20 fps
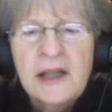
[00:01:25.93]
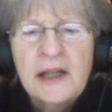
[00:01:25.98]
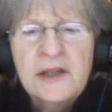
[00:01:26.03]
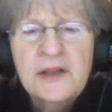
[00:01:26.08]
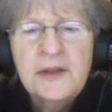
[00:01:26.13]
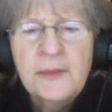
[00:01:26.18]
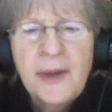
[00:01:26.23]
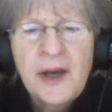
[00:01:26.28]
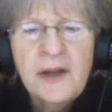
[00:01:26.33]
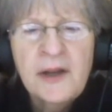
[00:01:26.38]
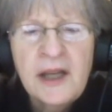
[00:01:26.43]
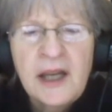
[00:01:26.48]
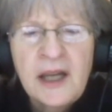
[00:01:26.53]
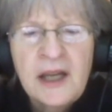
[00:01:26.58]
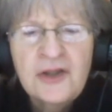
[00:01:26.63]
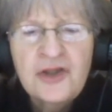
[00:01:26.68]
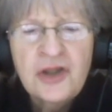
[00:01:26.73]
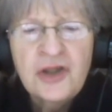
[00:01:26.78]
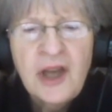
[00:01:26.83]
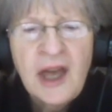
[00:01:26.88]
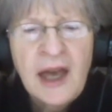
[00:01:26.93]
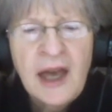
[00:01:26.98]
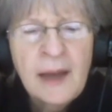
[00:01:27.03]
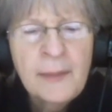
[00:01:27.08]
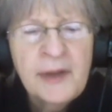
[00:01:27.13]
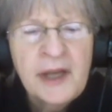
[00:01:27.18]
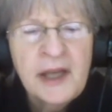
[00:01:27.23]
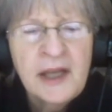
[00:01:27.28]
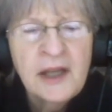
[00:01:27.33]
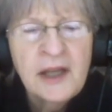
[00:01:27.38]
to Mount Angel
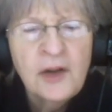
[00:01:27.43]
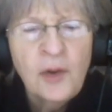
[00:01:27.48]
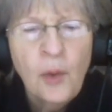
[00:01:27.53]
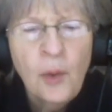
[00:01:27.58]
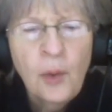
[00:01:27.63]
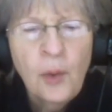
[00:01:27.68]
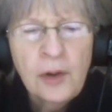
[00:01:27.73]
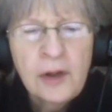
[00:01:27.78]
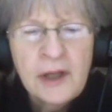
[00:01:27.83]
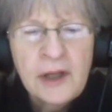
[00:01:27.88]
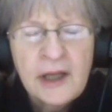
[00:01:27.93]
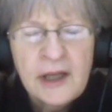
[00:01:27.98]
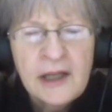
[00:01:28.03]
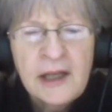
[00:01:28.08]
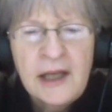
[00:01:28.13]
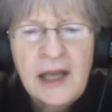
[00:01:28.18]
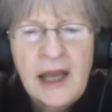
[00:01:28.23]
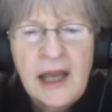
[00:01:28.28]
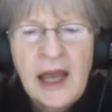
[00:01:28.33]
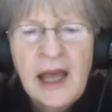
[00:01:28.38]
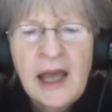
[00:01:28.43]
Abbey in Oregon,